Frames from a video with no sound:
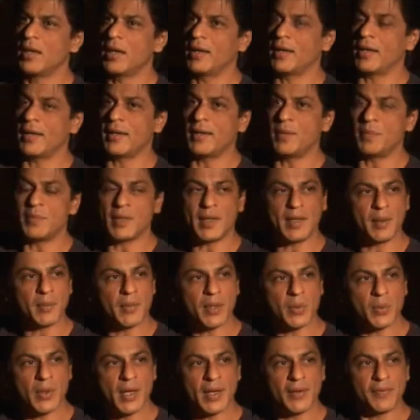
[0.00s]
And I keep telling
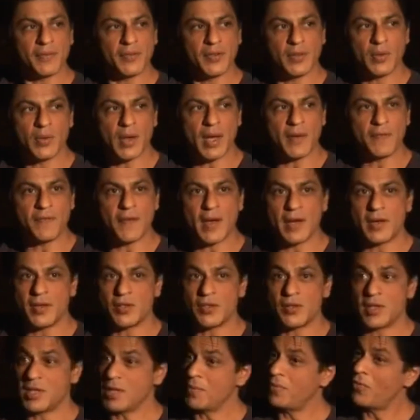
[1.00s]
my wife, you know, I find it
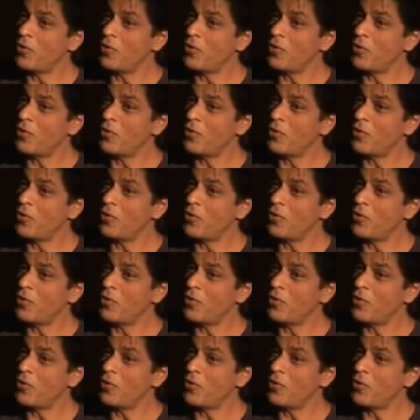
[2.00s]
strange.